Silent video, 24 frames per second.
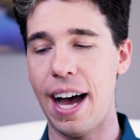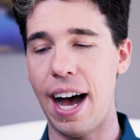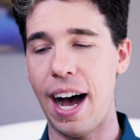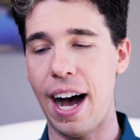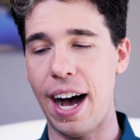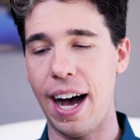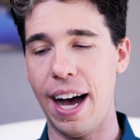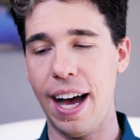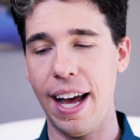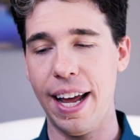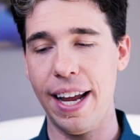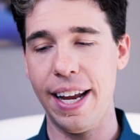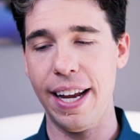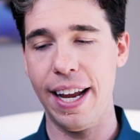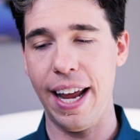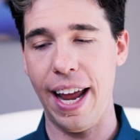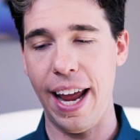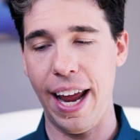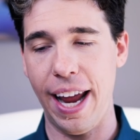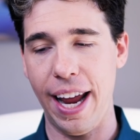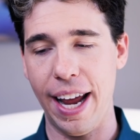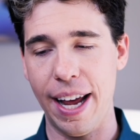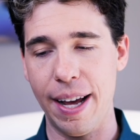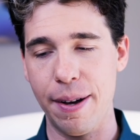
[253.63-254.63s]
I
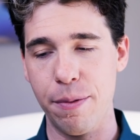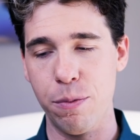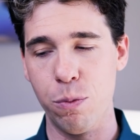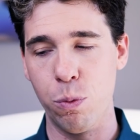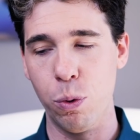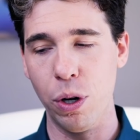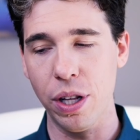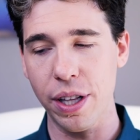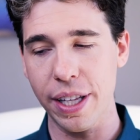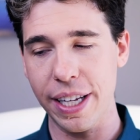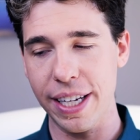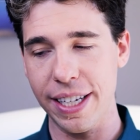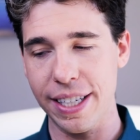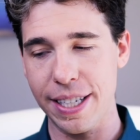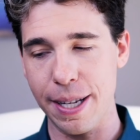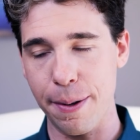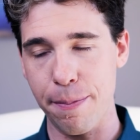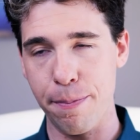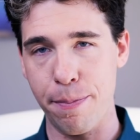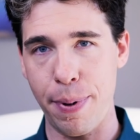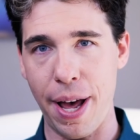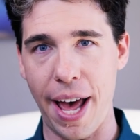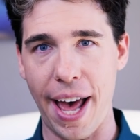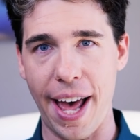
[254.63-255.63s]
am willing to
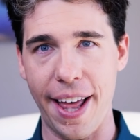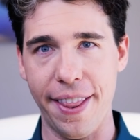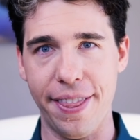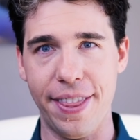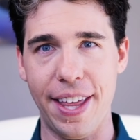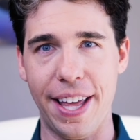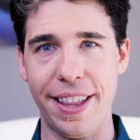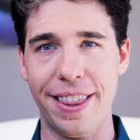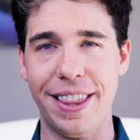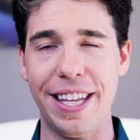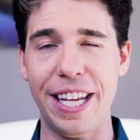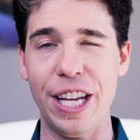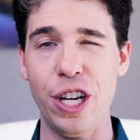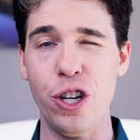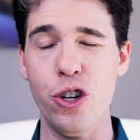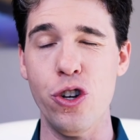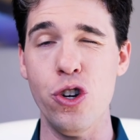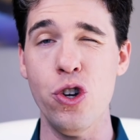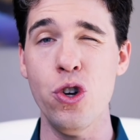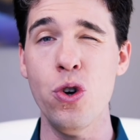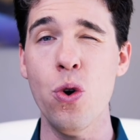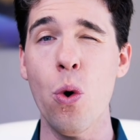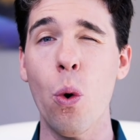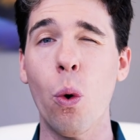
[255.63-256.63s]
bet that the
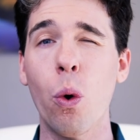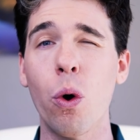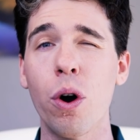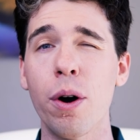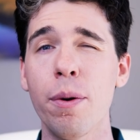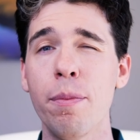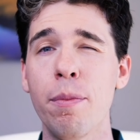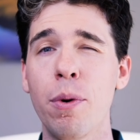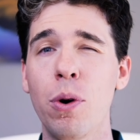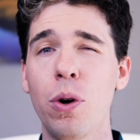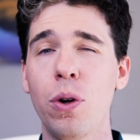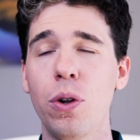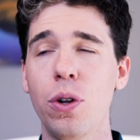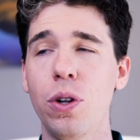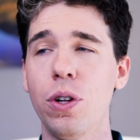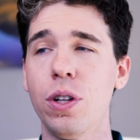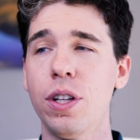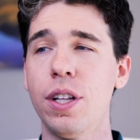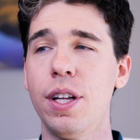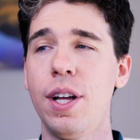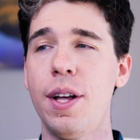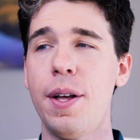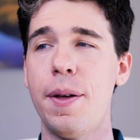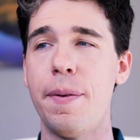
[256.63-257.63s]

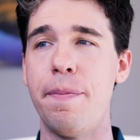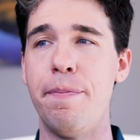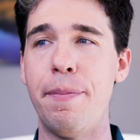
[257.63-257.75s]
normal